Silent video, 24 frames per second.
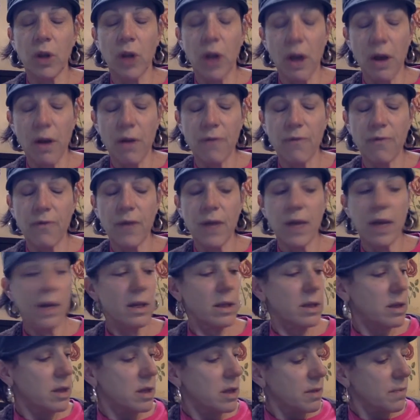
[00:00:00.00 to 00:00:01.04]
love?
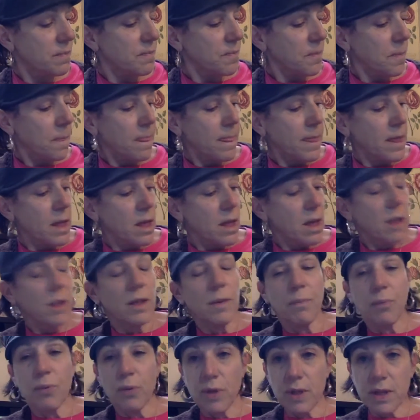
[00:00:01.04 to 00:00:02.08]
And
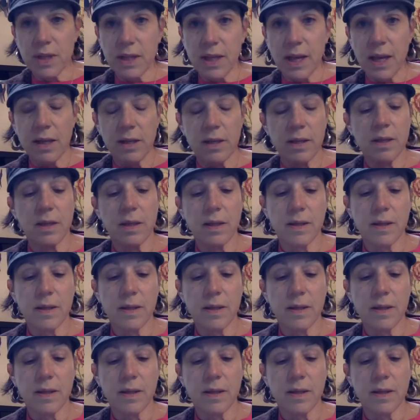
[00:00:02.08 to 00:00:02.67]
the princess,